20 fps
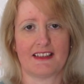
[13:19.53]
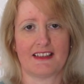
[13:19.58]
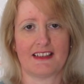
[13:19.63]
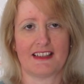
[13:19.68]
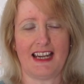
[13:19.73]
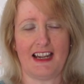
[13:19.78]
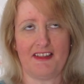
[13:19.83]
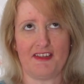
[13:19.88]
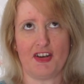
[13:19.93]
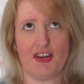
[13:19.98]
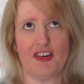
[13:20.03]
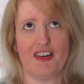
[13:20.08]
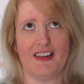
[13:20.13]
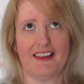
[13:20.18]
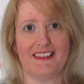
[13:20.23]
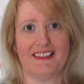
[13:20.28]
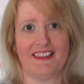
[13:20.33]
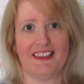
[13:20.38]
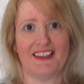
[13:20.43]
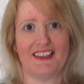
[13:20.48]
carry
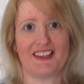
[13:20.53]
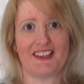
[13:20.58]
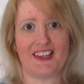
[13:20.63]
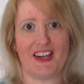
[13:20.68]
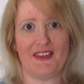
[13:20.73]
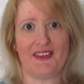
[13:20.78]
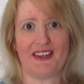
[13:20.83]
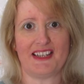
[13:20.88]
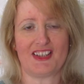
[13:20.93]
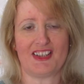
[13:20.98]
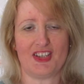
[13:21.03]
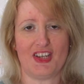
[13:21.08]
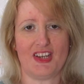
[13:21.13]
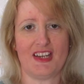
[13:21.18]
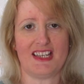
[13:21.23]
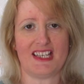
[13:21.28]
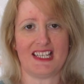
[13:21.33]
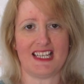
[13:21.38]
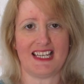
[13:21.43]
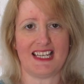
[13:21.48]
on sewing,
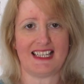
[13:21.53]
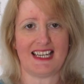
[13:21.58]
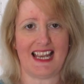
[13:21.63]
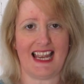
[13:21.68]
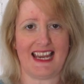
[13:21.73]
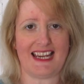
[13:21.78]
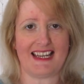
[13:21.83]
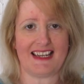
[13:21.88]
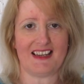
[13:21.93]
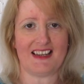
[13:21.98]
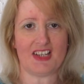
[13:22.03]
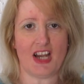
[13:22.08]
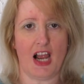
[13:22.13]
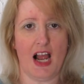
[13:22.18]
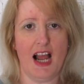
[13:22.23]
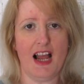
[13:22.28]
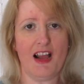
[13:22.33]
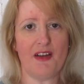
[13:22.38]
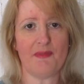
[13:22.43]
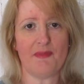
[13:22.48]
serging a
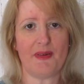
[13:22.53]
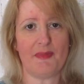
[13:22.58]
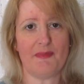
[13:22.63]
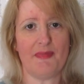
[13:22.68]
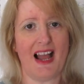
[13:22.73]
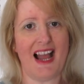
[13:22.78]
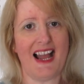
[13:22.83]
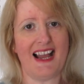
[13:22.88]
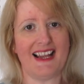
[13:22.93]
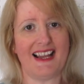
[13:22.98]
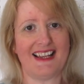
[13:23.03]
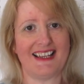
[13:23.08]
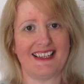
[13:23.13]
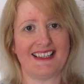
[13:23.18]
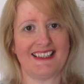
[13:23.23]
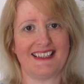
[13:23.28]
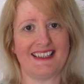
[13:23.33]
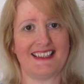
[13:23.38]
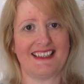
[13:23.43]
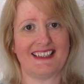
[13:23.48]
top, but
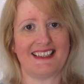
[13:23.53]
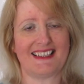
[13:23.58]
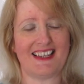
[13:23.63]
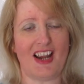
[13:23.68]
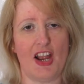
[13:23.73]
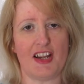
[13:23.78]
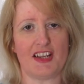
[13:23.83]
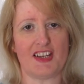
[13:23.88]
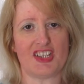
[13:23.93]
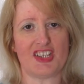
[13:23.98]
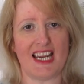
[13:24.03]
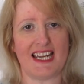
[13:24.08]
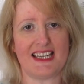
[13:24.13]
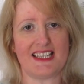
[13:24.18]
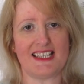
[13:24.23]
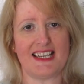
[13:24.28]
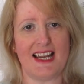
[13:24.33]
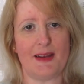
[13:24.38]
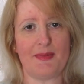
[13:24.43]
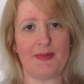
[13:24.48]
kind of
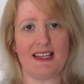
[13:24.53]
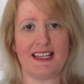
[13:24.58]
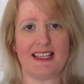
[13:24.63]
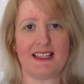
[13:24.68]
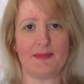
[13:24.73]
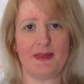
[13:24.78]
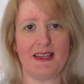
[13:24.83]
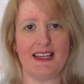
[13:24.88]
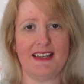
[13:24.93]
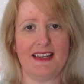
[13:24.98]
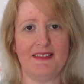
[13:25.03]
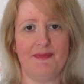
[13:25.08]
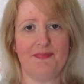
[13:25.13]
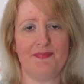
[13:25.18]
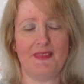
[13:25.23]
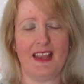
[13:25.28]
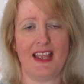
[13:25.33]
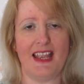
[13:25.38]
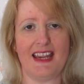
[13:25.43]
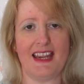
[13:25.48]
change it up a little bit
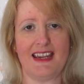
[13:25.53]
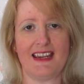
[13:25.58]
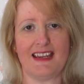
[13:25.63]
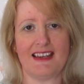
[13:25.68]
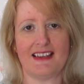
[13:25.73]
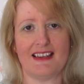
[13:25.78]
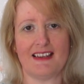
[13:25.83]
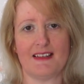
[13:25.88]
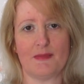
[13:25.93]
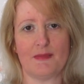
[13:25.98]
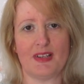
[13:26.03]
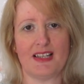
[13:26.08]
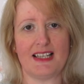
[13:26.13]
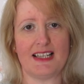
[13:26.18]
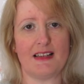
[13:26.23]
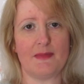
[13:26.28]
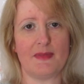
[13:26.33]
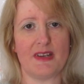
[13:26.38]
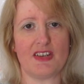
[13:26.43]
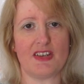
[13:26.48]
and put a
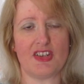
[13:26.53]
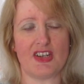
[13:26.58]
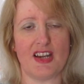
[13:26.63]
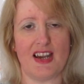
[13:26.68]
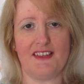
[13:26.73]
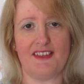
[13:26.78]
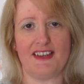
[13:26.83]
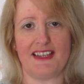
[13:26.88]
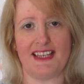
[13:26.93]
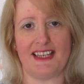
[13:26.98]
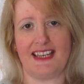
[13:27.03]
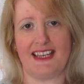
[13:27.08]
little bit of shirring